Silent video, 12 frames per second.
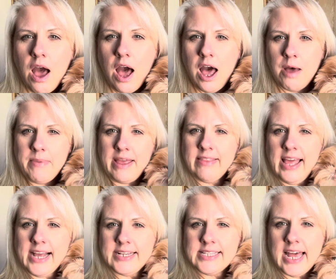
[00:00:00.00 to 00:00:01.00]
Um, and
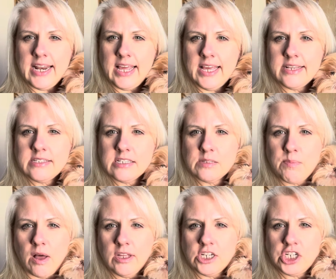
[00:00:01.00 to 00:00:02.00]
like I said, he is the
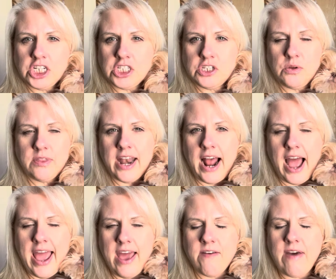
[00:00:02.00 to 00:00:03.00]
smallest Shih Tzu that
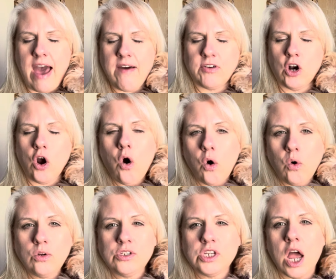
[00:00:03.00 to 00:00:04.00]
I have ever
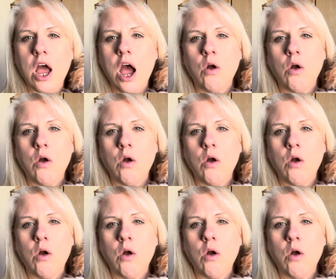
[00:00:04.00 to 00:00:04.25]
owned.